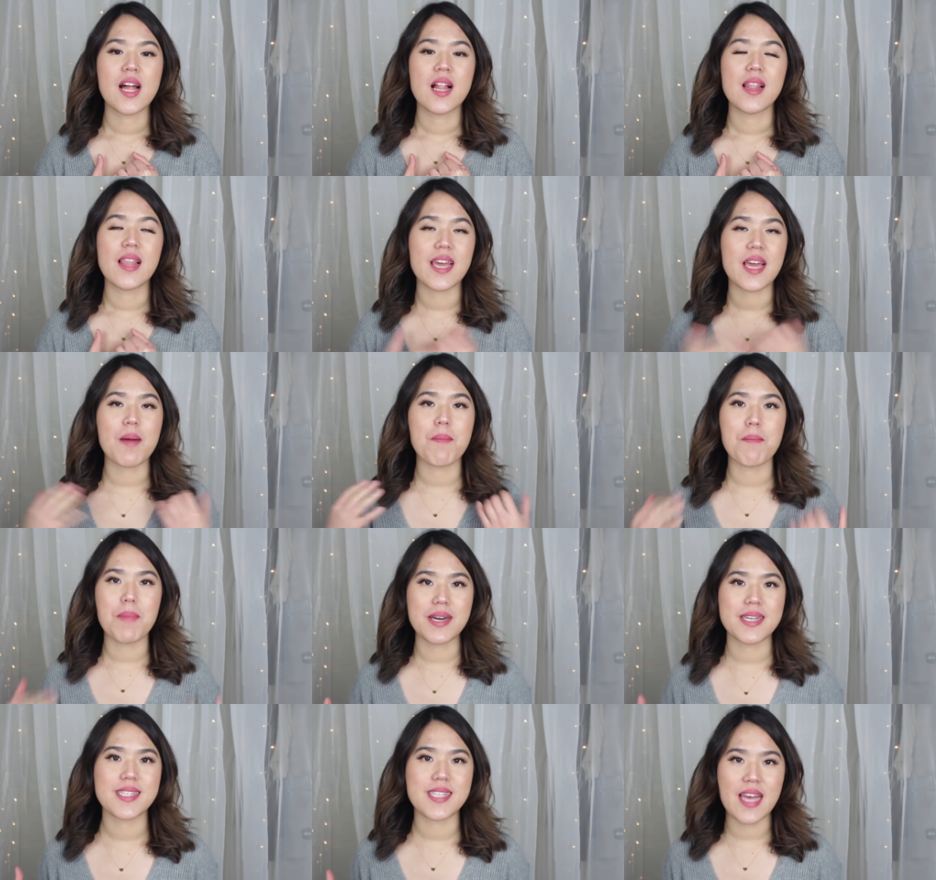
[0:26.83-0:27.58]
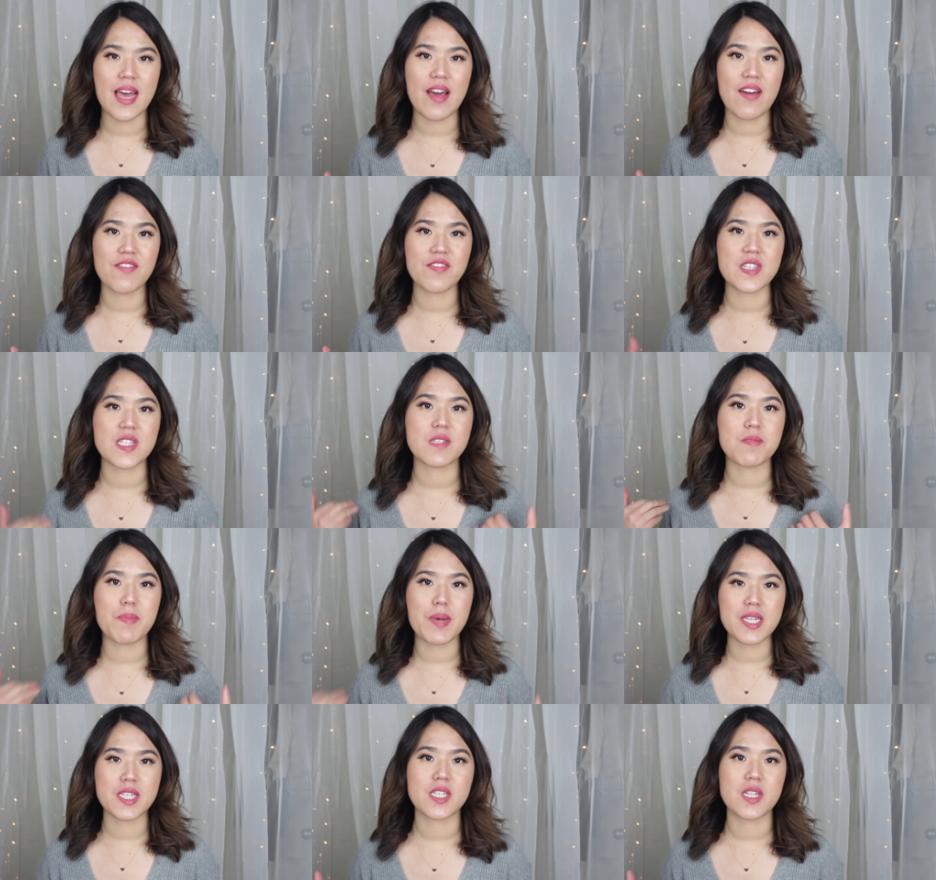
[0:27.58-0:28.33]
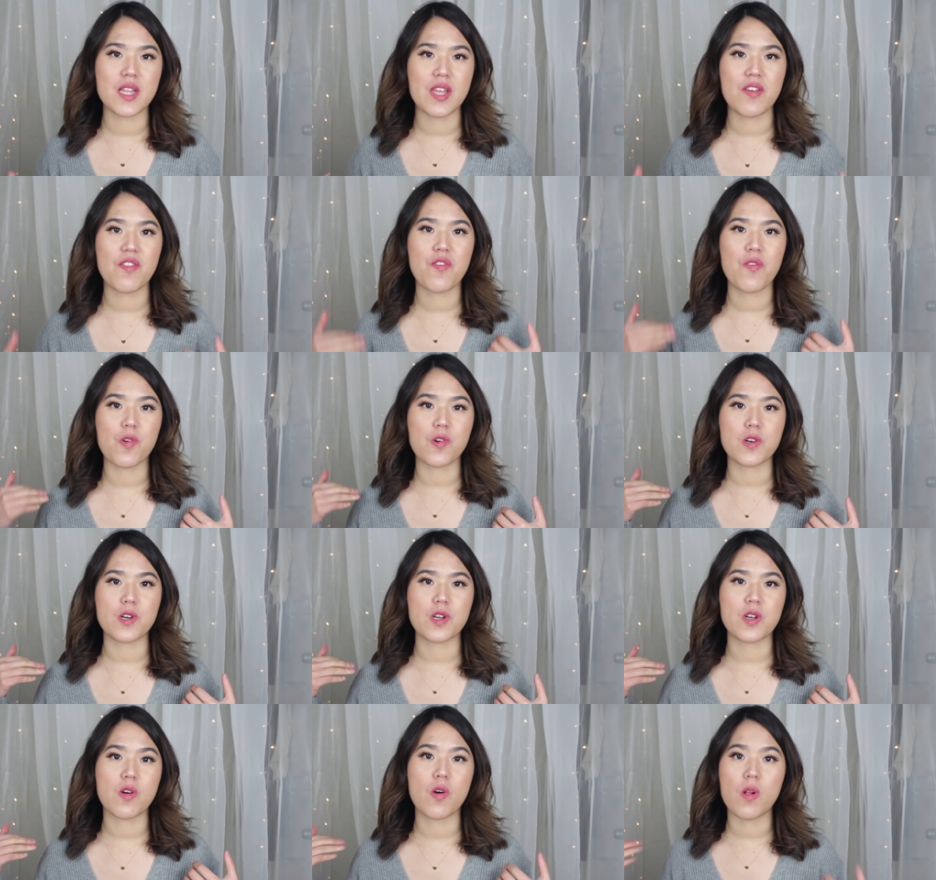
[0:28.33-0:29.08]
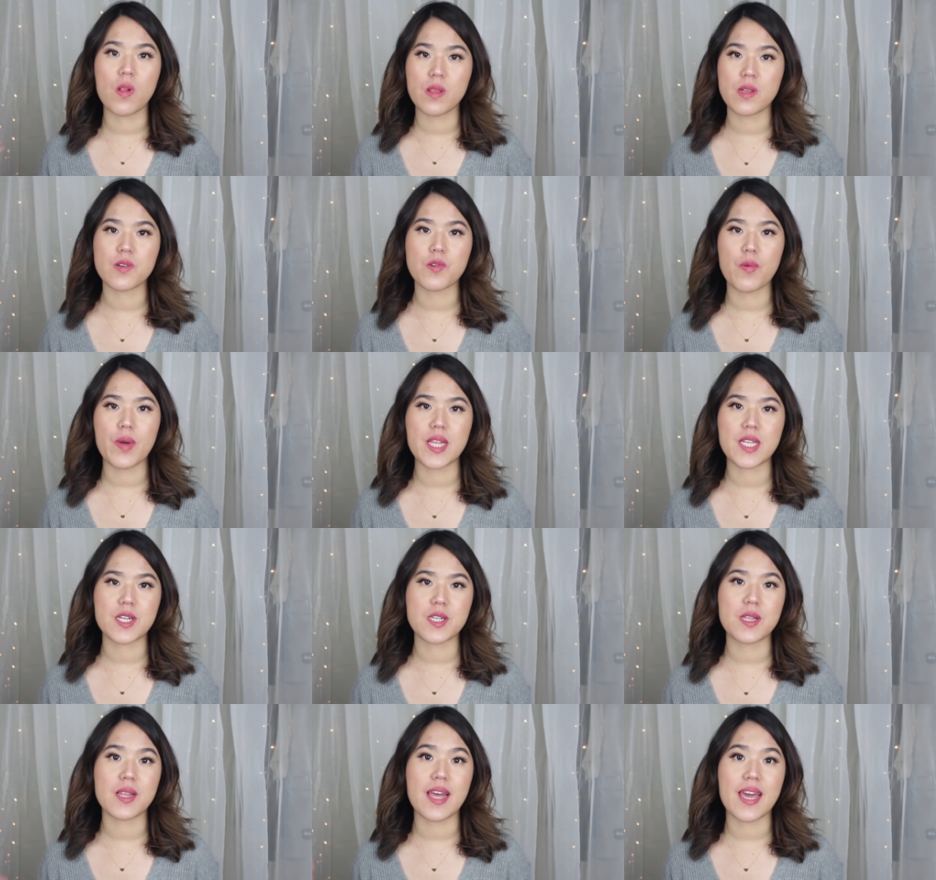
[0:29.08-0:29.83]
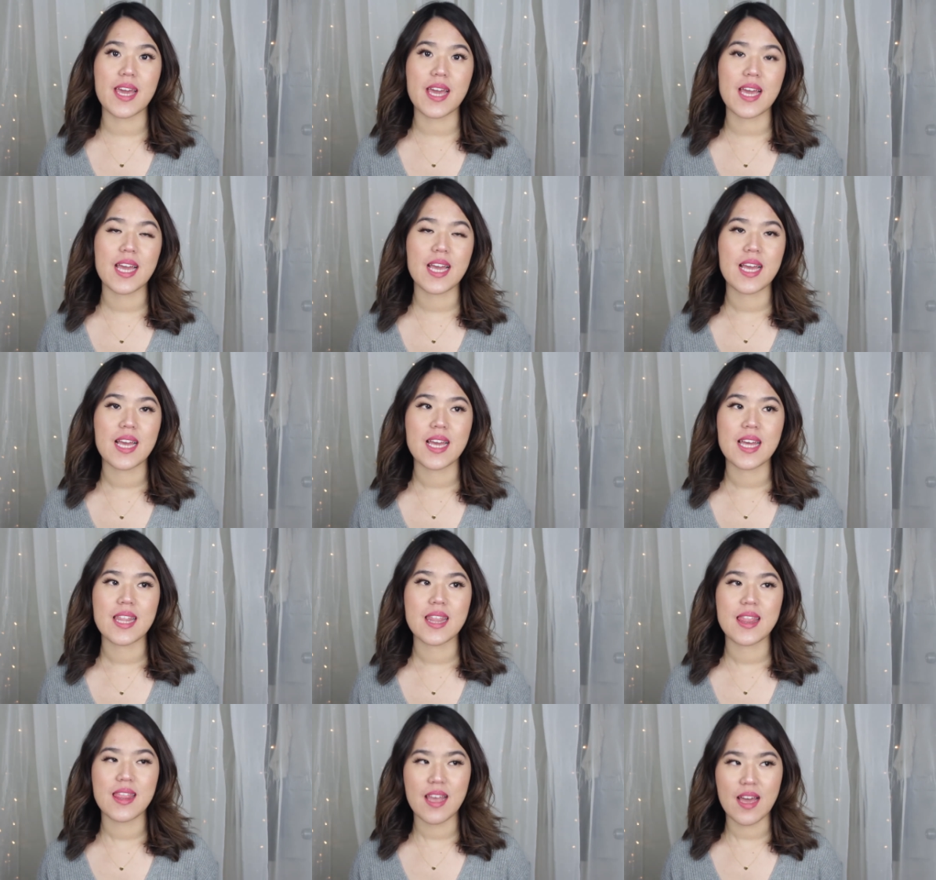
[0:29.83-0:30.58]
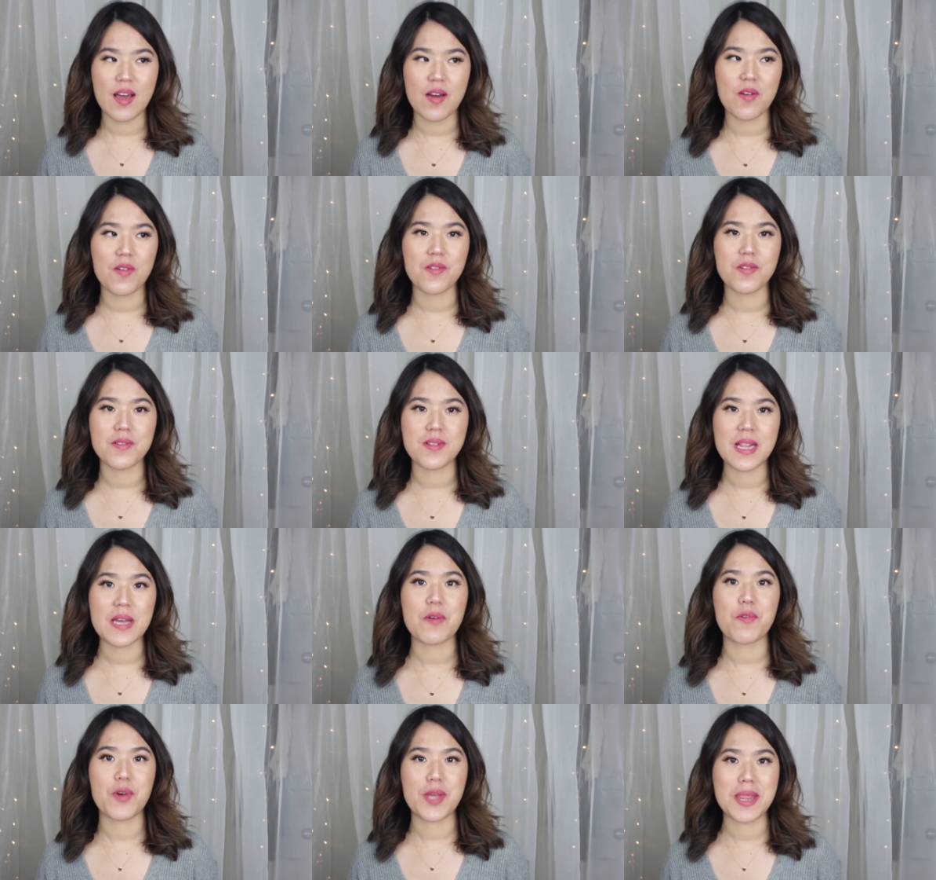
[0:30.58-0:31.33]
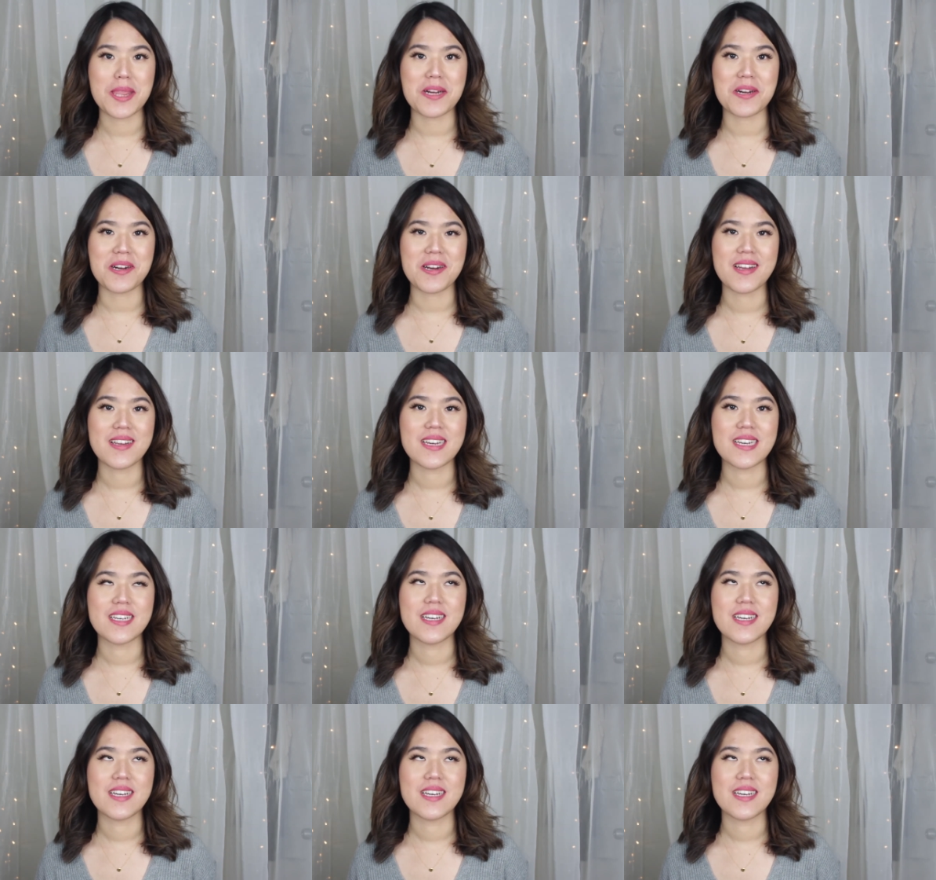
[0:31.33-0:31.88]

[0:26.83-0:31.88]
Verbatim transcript: like a must-have, especially for colder weather like now, like winter.